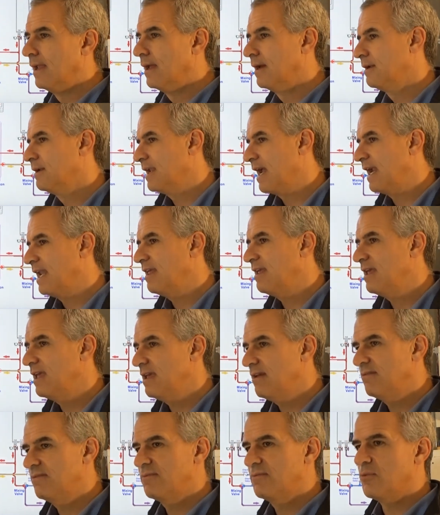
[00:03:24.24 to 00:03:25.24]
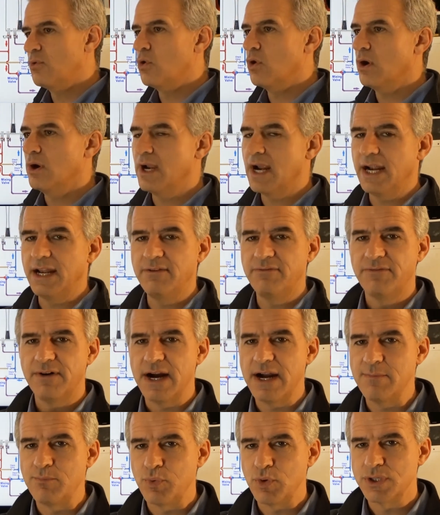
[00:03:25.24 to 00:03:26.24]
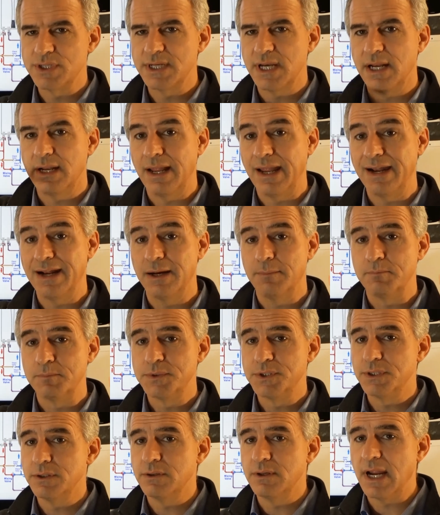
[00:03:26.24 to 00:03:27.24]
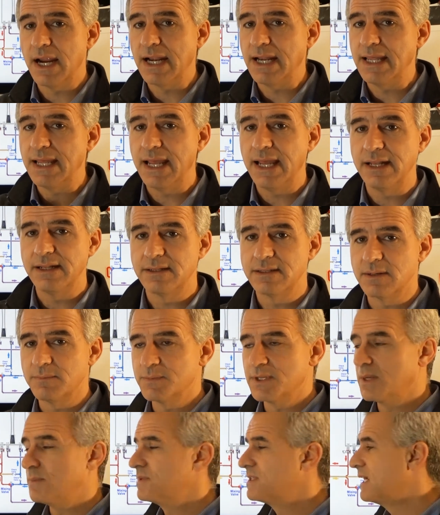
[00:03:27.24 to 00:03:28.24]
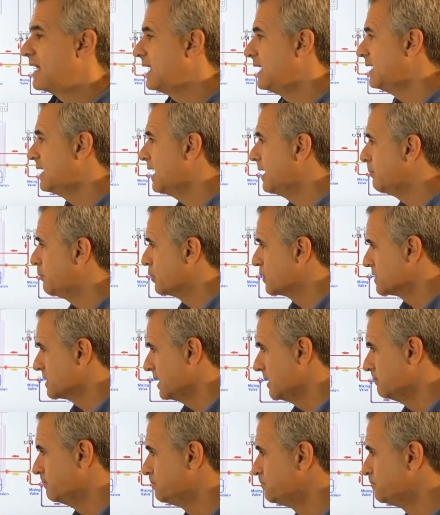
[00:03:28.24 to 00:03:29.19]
94, 95% and up to 98, sometimes 99%.